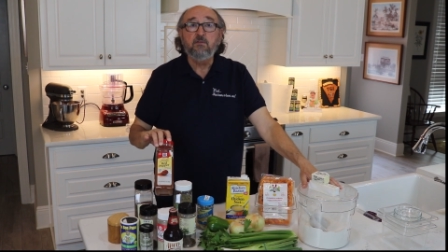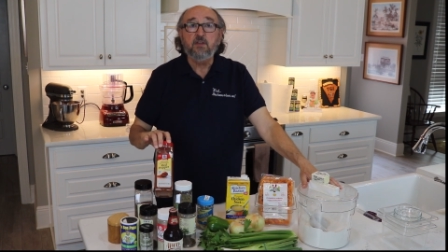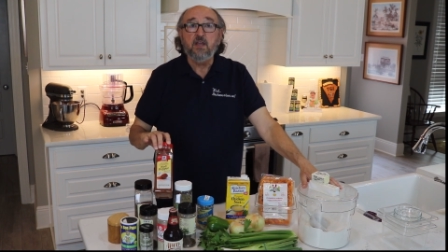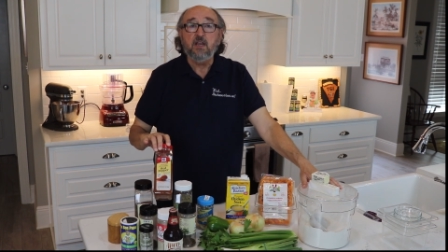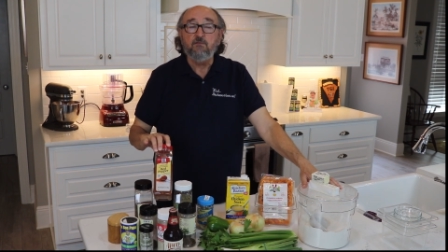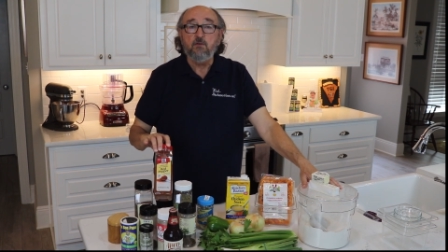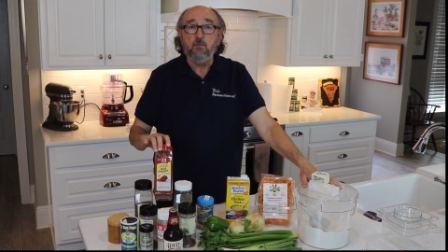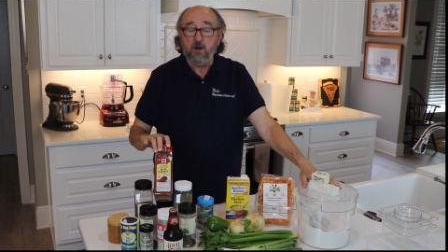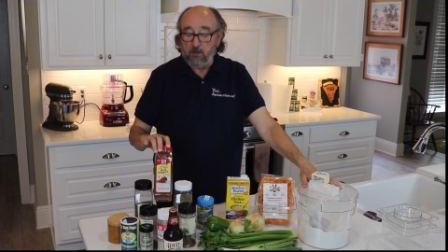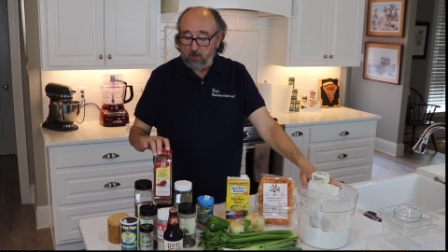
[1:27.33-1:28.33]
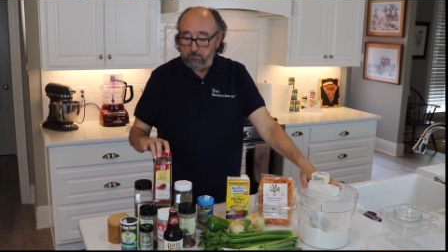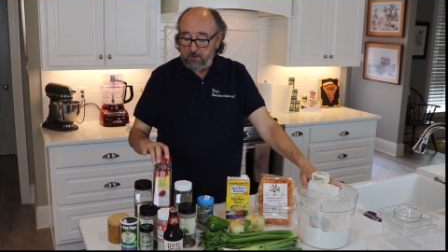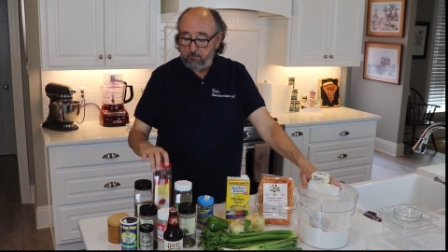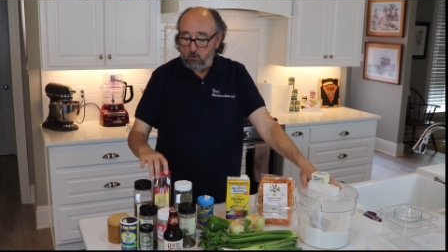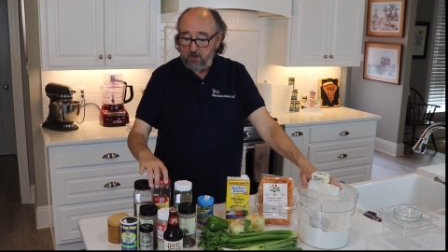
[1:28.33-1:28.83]
thing if you want a little
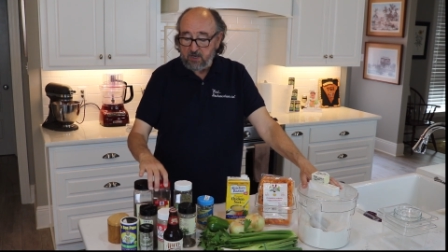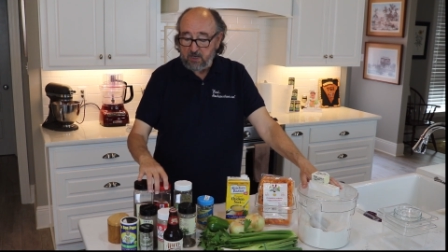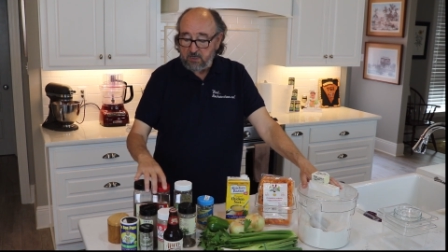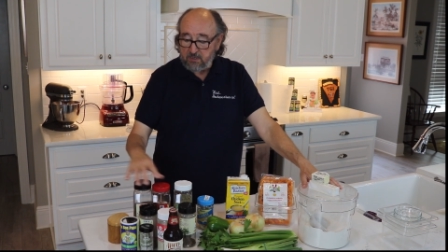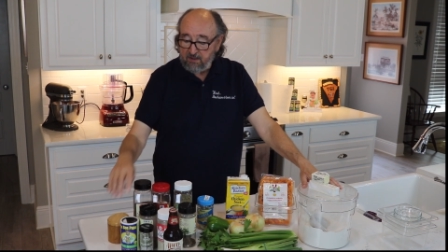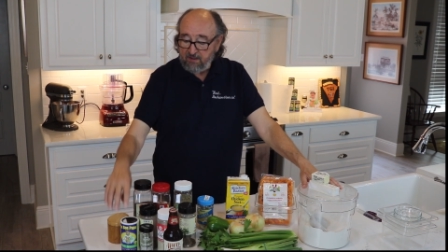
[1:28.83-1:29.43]
bit more heat,